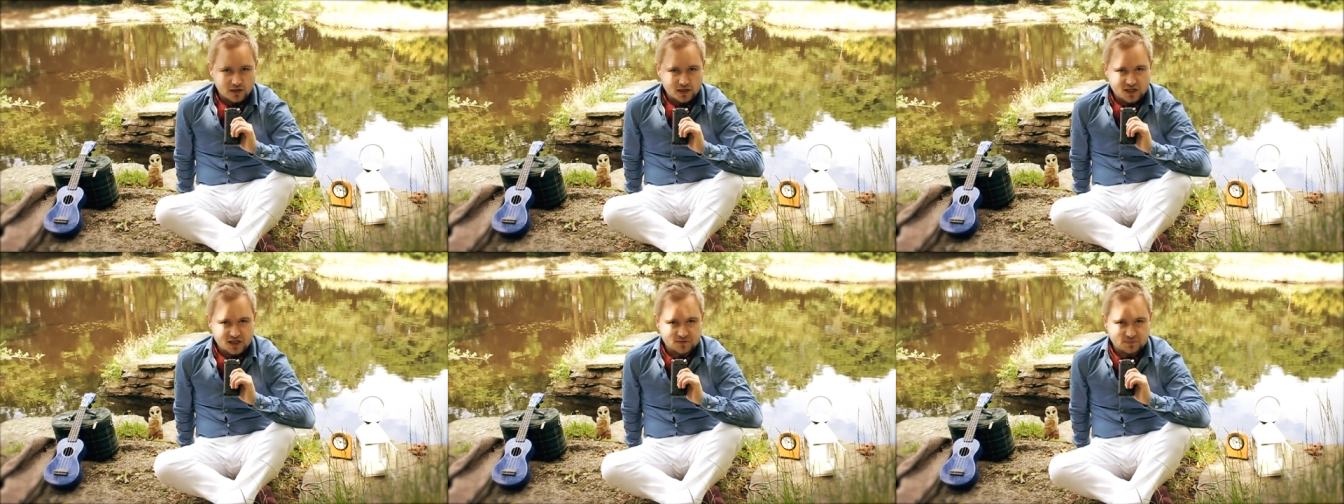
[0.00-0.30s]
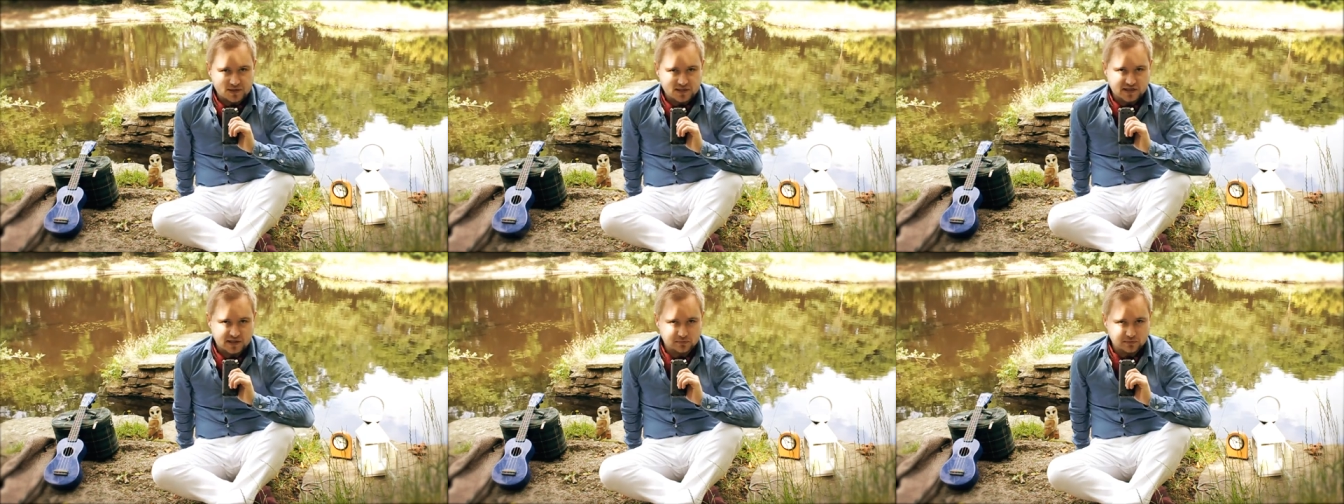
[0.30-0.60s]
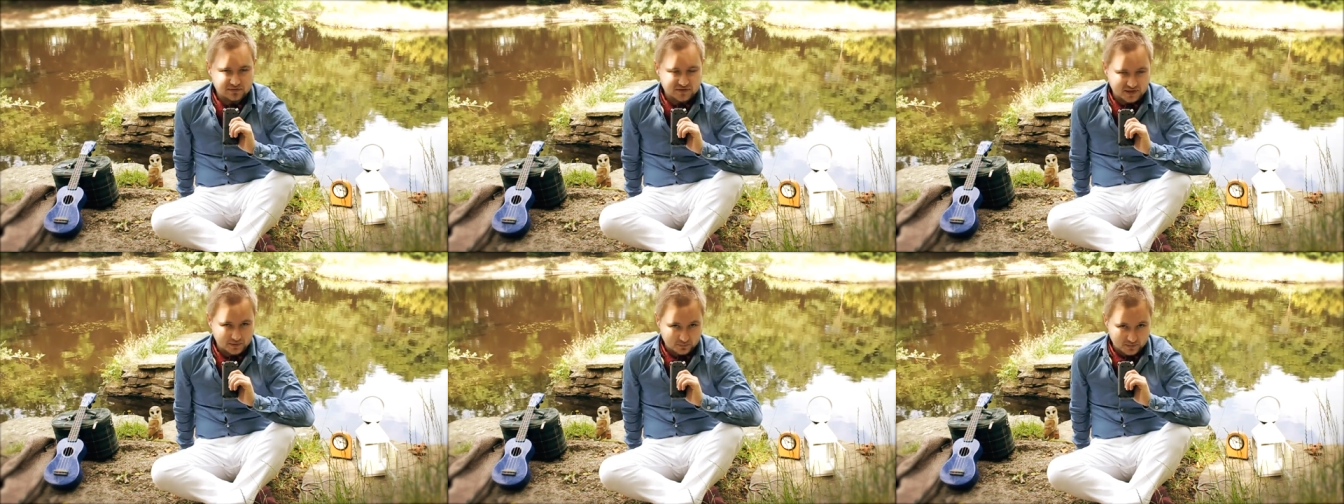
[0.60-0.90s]
especially
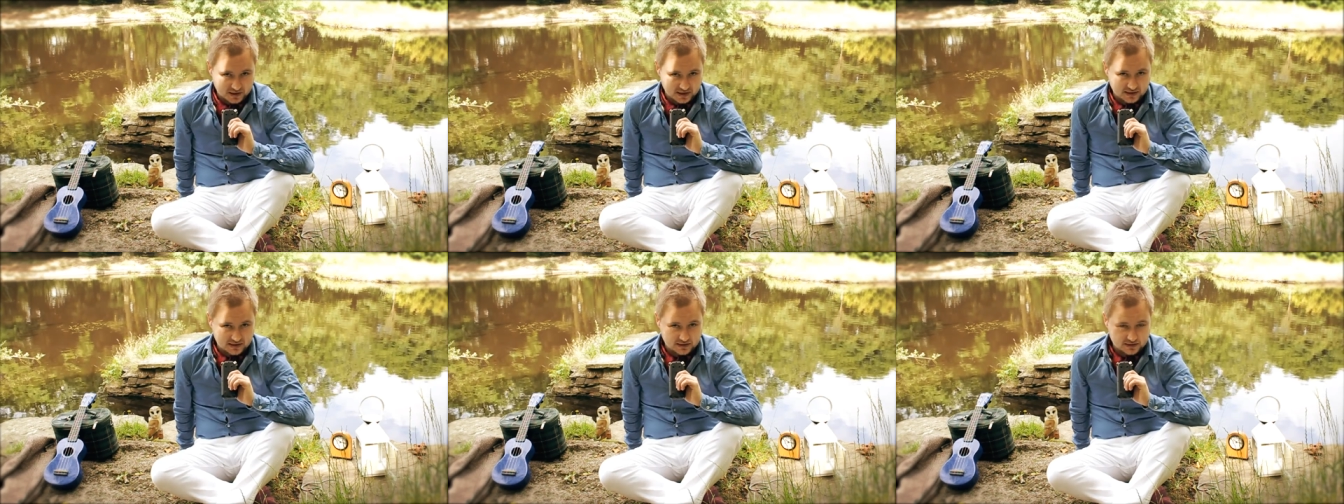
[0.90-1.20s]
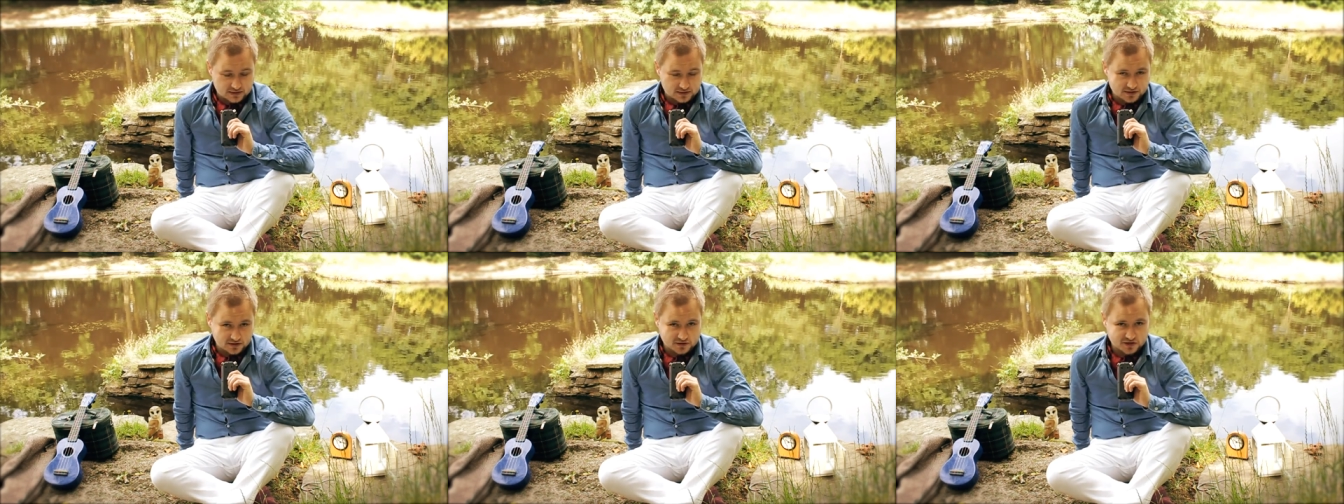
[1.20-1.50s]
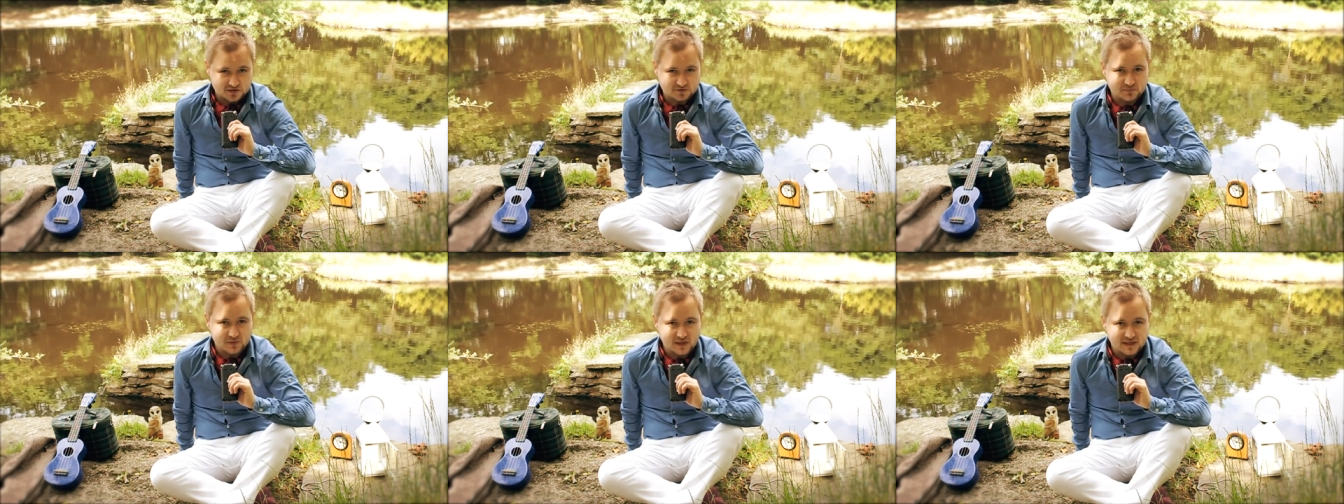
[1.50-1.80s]
with somebody such
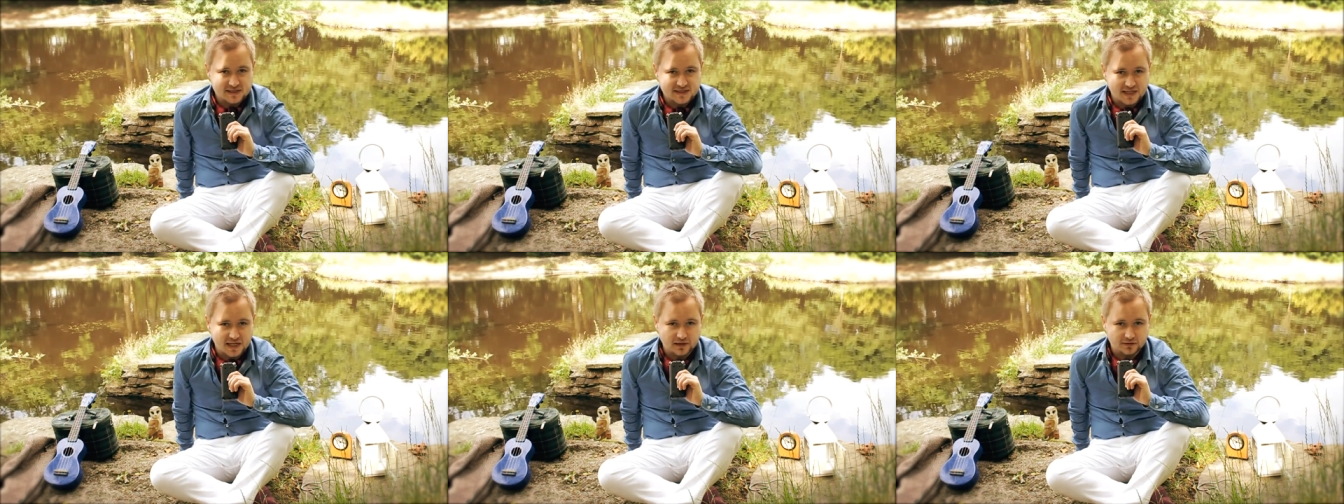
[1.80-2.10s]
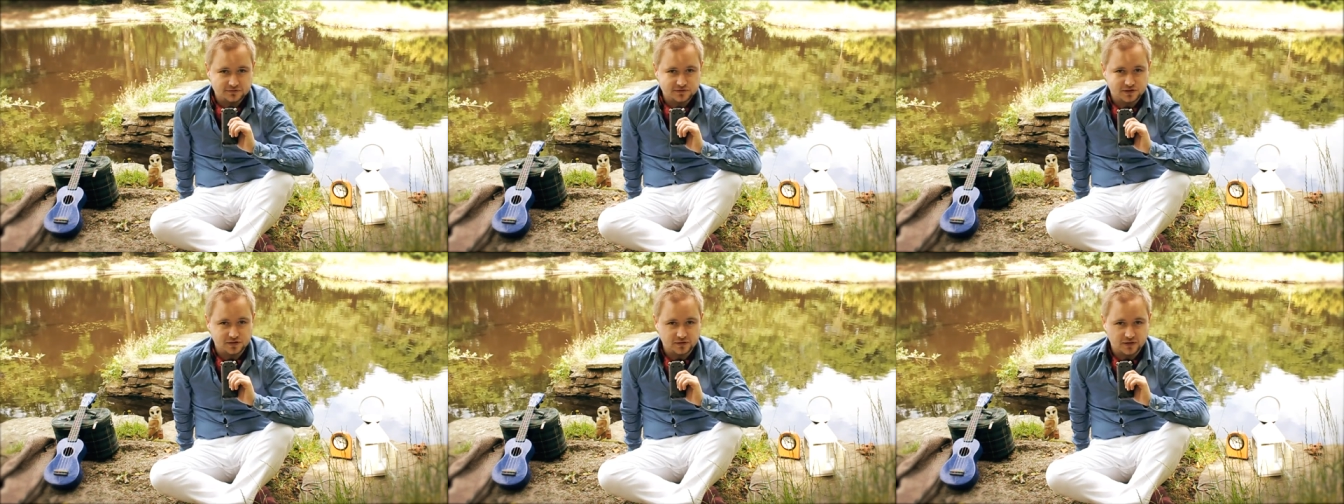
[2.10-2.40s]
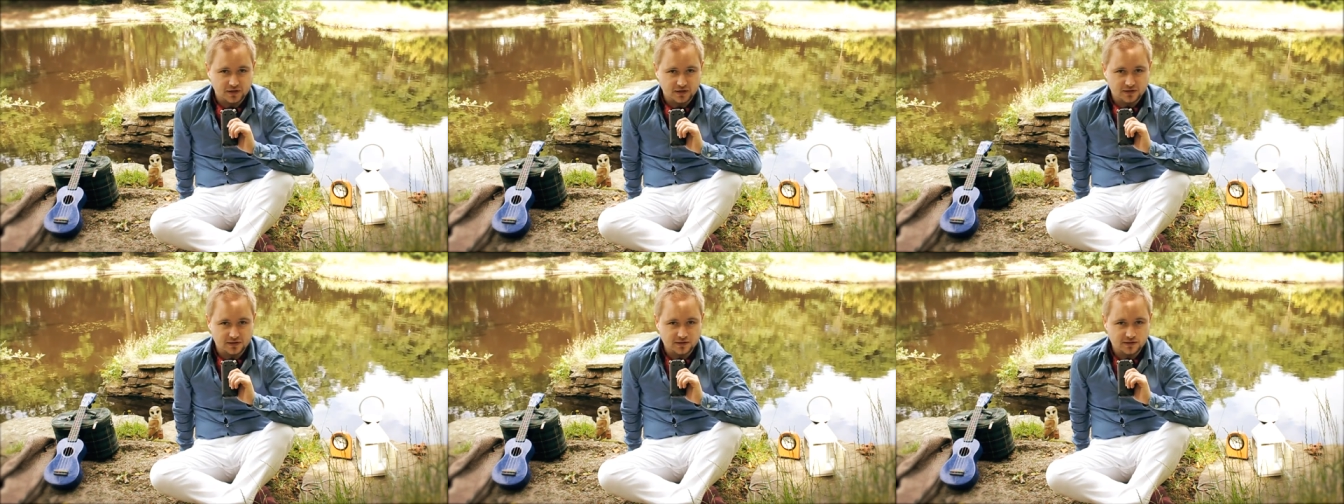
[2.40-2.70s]
as myself who
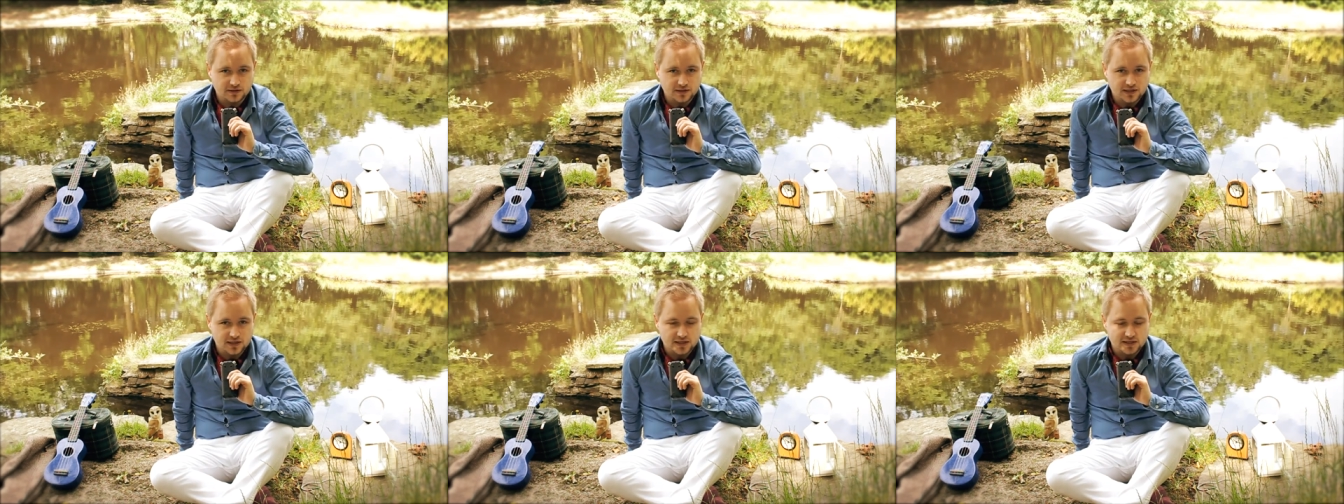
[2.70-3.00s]
can,